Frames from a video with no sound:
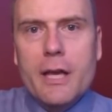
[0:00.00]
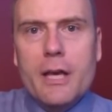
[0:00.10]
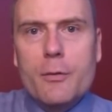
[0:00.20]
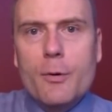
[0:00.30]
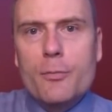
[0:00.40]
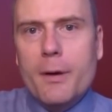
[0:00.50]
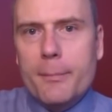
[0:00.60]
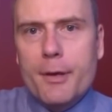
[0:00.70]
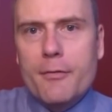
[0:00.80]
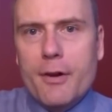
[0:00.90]
and most
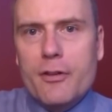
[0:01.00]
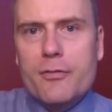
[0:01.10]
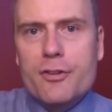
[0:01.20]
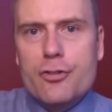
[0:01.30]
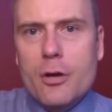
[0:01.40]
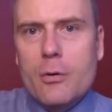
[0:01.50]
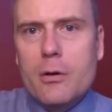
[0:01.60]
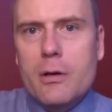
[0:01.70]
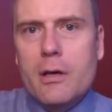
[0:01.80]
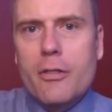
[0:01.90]
popular philosophy show
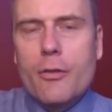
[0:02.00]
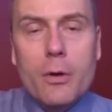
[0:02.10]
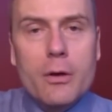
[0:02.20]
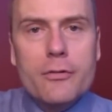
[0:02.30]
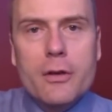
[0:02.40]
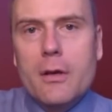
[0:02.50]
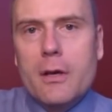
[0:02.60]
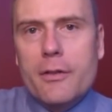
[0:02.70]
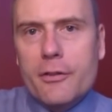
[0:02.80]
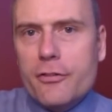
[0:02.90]
in the world.
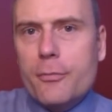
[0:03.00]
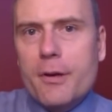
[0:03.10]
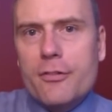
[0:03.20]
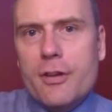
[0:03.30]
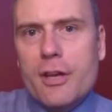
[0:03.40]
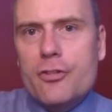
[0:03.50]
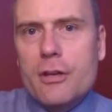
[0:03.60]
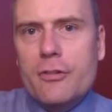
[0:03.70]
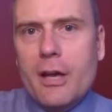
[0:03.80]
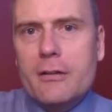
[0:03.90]
This is a presentation
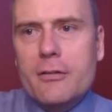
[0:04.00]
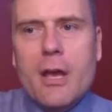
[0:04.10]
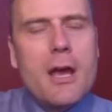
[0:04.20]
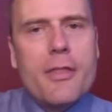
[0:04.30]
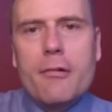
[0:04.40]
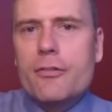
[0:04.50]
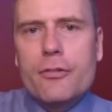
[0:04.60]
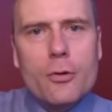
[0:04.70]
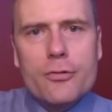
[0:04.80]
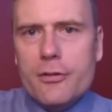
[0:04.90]
entitled, There Is
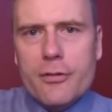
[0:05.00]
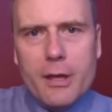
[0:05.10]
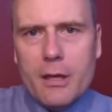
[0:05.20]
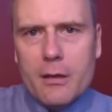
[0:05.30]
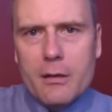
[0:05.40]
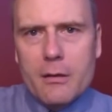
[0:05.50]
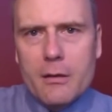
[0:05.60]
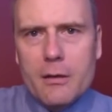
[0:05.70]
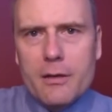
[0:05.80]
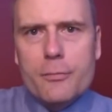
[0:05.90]
No Such Thing
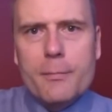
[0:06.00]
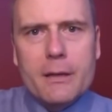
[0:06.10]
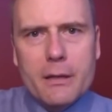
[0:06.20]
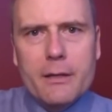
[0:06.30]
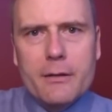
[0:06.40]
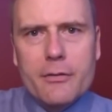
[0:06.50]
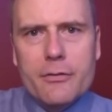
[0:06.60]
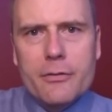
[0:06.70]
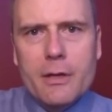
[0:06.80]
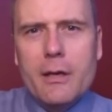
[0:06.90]
as Mental
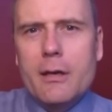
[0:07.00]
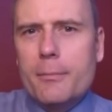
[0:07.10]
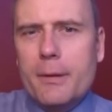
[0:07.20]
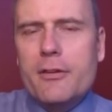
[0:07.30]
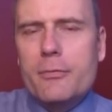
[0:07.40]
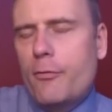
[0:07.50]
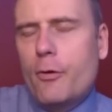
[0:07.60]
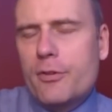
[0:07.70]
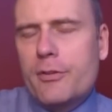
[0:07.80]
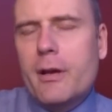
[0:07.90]
Illness. And please, before
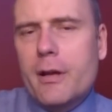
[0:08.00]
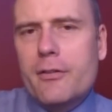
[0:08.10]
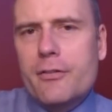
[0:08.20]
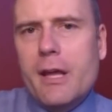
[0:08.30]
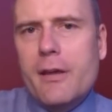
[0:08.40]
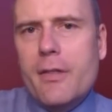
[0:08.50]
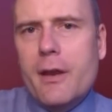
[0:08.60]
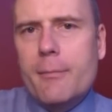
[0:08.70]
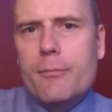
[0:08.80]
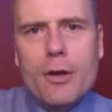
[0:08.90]
we start, understand that
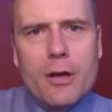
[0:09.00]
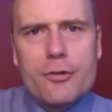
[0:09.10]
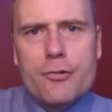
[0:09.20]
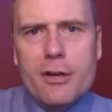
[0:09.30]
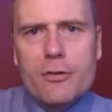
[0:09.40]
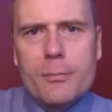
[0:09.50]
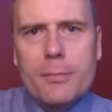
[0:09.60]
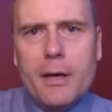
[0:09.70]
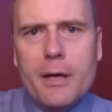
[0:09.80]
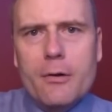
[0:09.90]
I'm not trying to
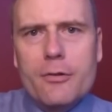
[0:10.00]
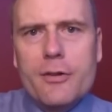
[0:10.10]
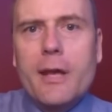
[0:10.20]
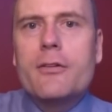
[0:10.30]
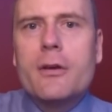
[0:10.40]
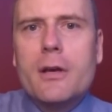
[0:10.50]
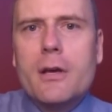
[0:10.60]
imply or state